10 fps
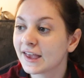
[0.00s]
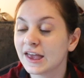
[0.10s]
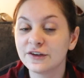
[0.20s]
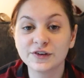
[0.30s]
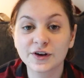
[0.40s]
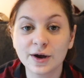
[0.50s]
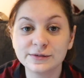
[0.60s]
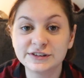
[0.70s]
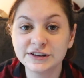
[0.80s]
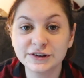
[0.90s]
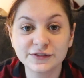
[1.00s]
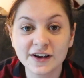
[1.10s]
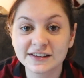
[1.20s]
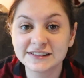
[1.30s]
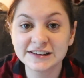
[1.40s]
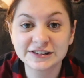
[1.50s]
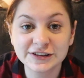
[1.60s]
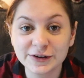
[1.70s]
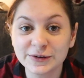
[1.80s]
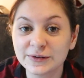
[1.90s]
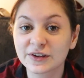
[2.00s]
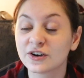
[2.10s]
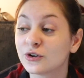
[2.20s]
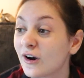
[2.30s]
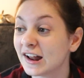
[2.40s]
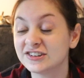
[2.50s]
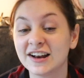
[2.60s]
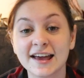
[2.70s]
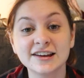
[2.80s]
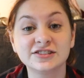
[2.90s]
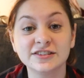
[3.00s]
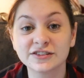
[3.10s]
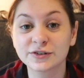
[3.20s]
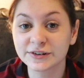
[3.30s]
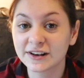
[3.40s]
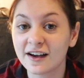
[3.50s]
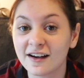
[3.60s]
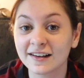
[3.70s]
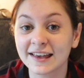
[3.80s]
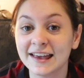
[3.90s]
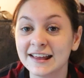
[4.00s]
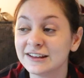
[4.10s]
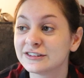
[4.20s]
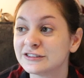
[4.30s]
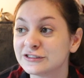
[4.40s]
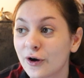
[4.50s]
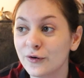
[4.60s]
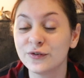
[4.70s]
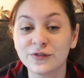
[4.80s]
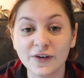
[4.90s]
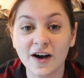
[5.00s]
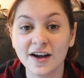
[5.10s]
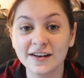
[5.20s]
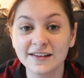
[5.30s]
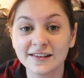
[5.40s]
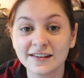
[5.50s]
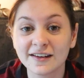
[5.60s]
If you're going to university soon, congratulations, good luck. It is so fun.